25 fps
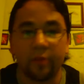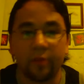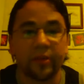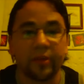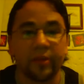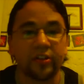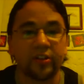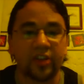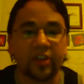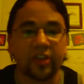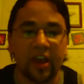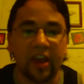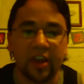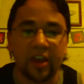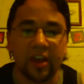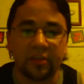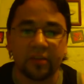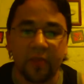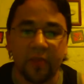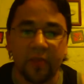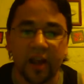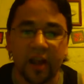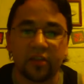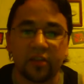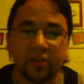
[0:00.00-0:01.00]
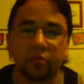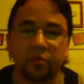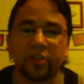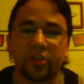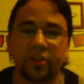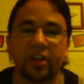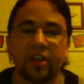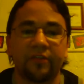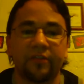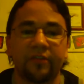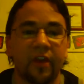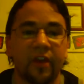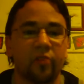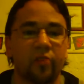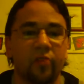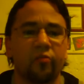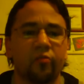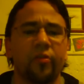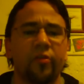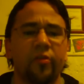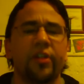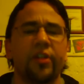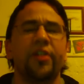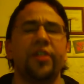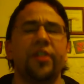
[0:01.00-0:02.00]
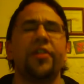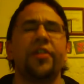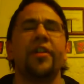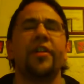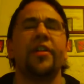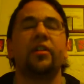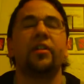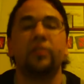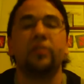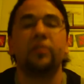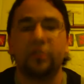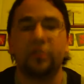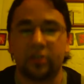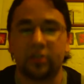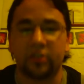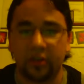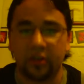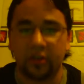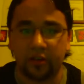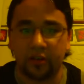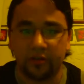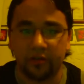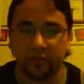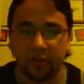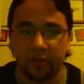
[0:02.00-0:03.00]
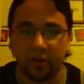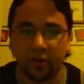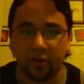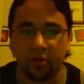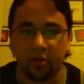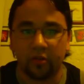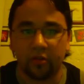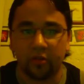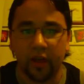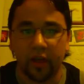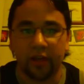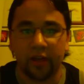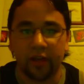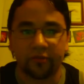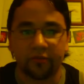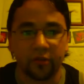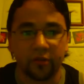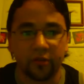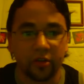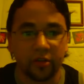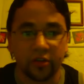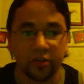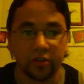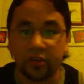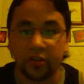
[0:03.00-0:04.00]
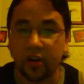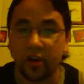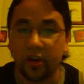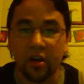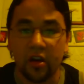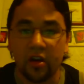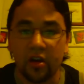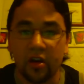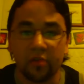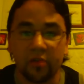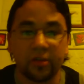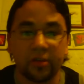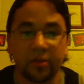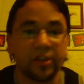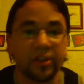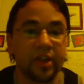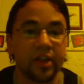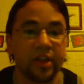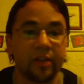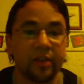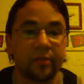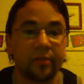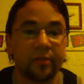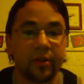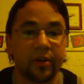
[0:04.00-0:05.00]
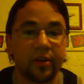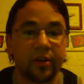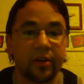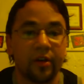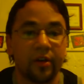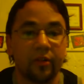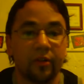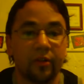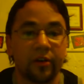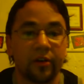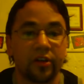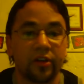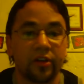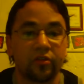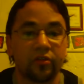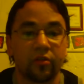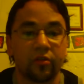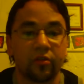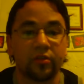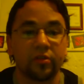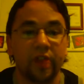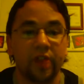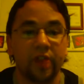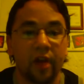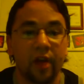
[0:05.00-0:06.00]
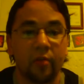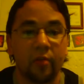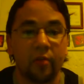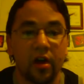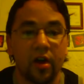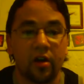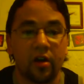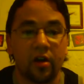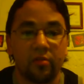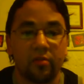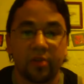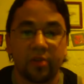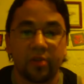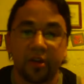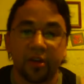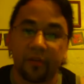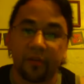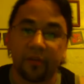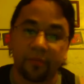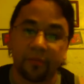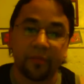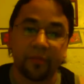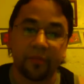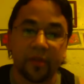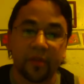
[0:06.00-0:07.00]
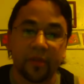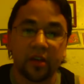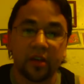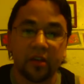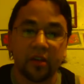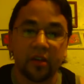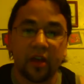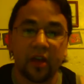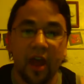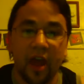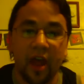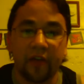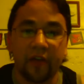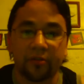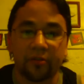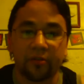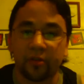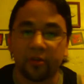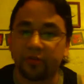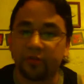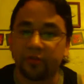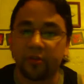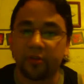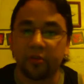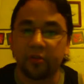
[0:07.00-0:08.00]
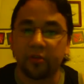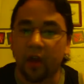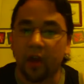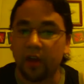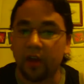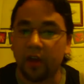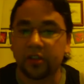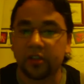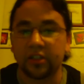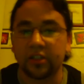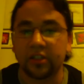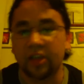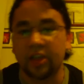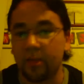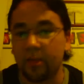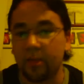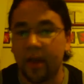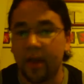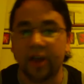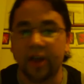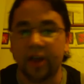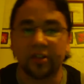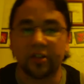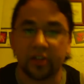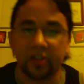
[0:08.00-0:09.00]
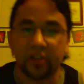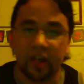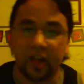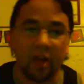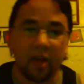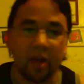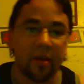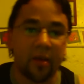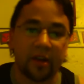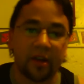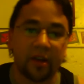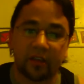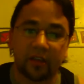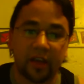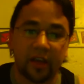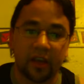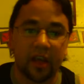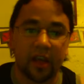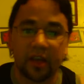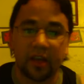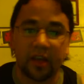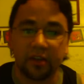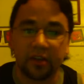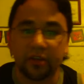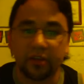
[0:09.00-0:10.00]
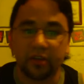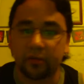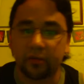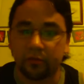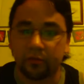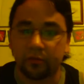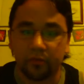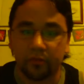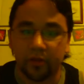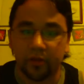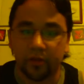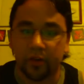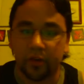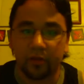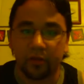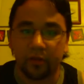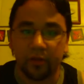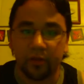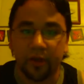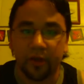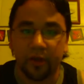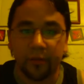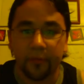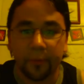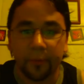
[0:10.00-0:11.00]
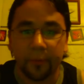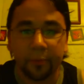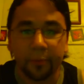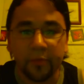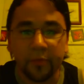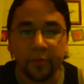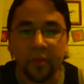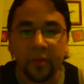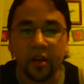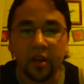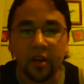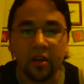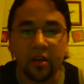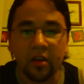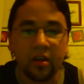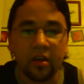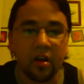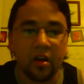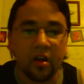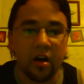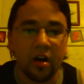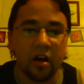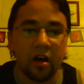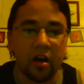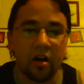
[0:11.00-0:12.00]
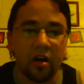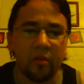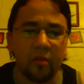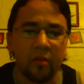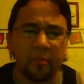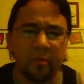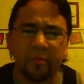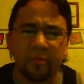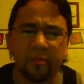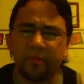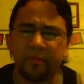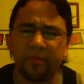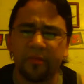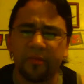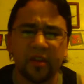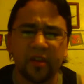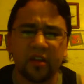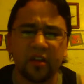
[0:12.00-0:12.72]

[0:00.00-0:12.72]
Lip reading: There's a cage match, which I found ridiculously difficult at first because I didn't really know the controls that well, but after a few losses, I managed to climb out of the cage and, whatever. Um,